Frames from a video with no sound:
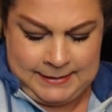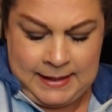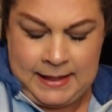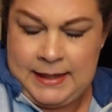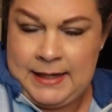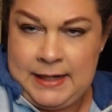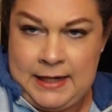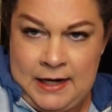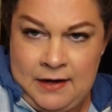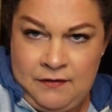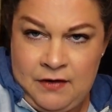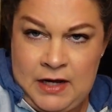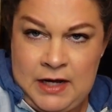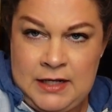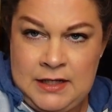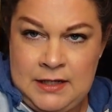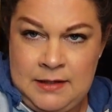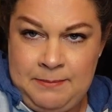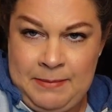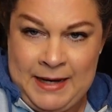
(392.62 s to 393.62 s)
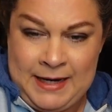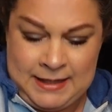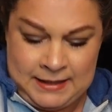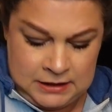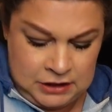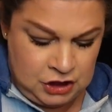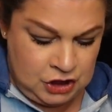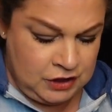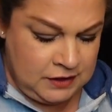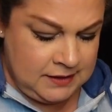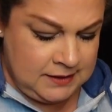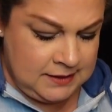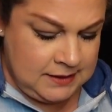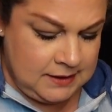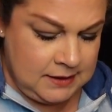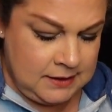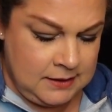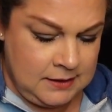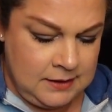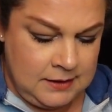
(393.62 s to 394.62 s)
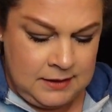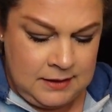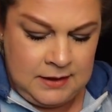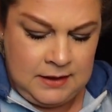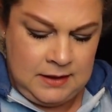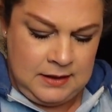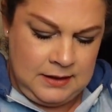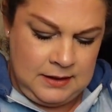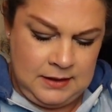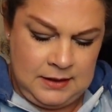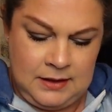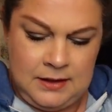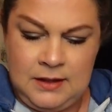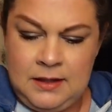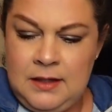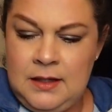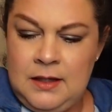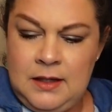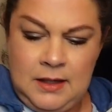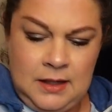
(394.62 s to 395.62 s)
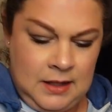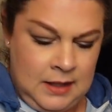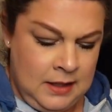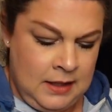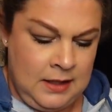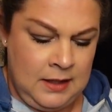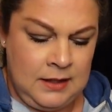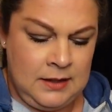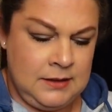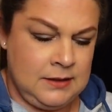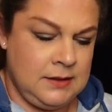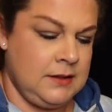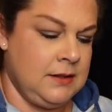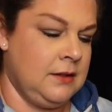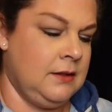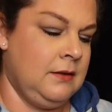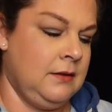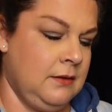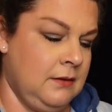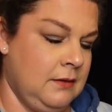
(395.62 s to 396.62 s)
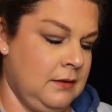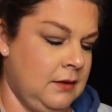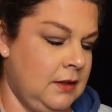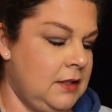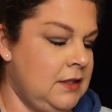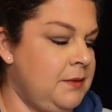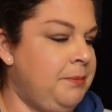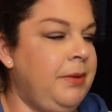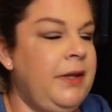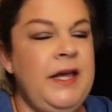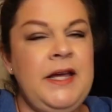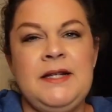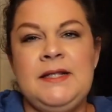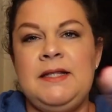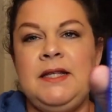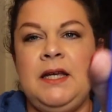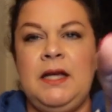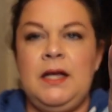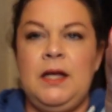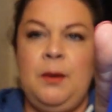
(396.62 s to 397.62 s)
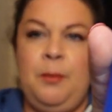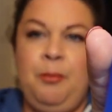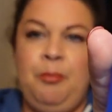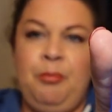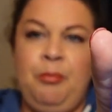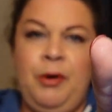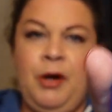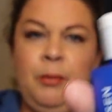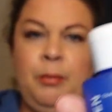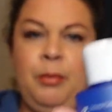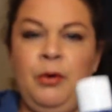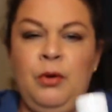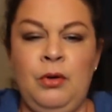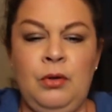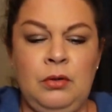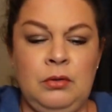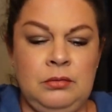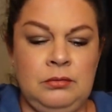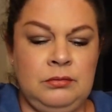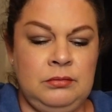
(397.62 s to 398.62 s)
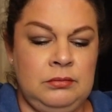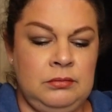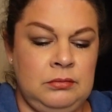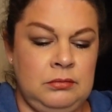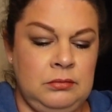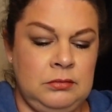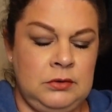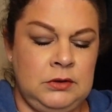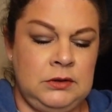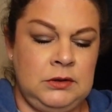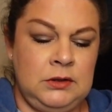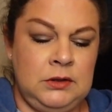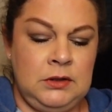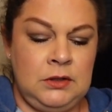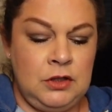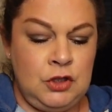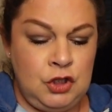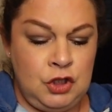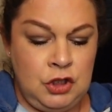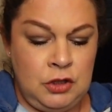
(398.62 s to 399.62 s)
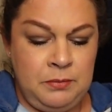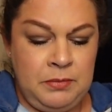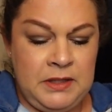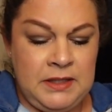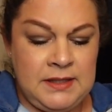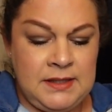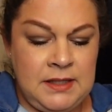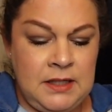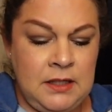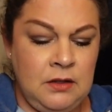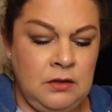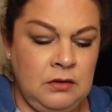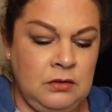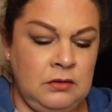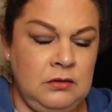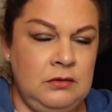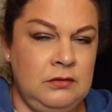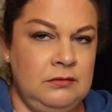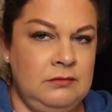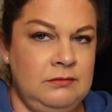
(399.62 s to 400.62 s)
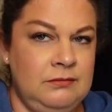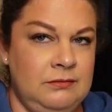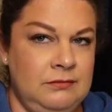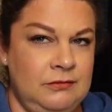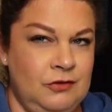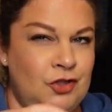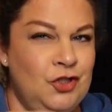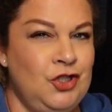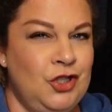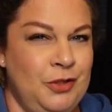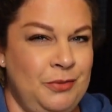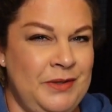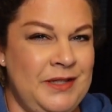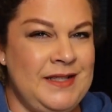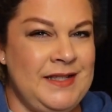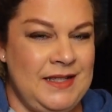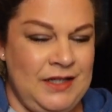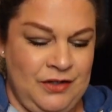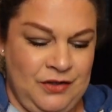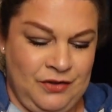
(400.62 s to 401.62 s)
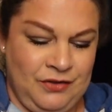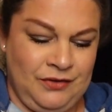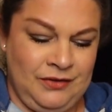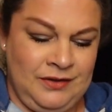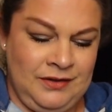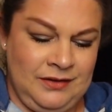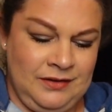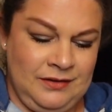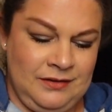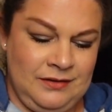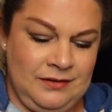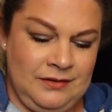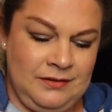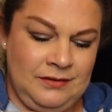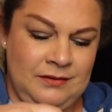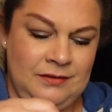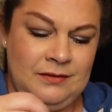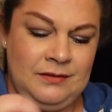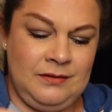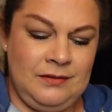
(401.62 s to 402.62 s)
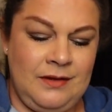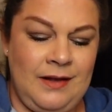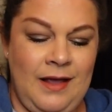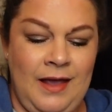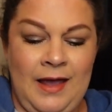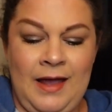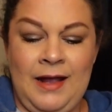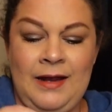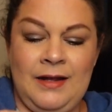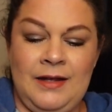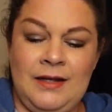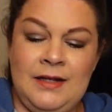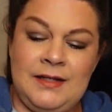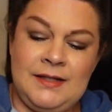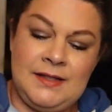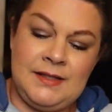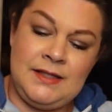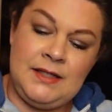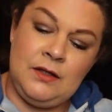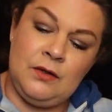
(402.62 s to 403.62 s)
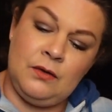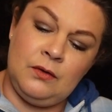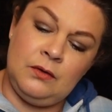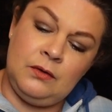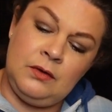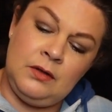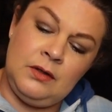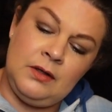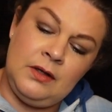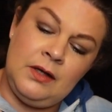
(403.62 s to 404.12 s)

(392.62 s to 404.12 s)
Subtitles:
can never get into packages. And it's plastic, purple. Should be sealed. Should be sealed. And it is sealed.